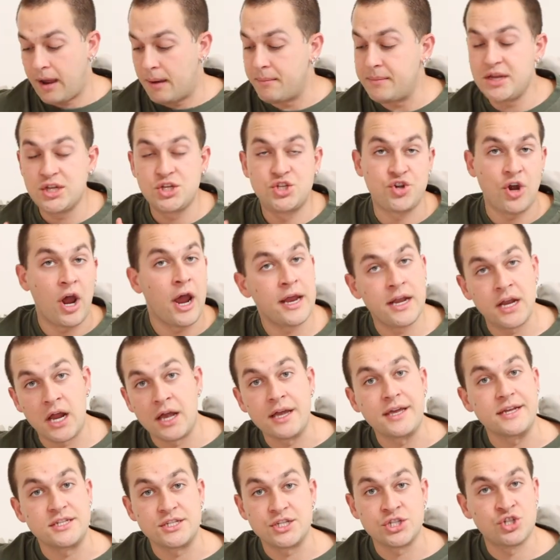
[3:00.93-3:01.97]
right, I'm gonna try and
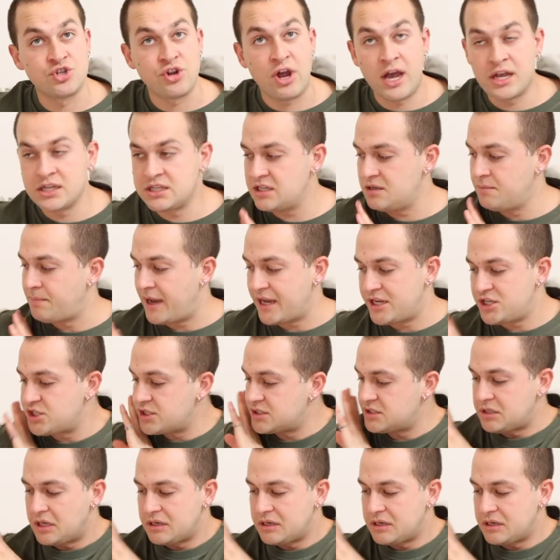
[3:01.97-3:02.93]
not get distracted by just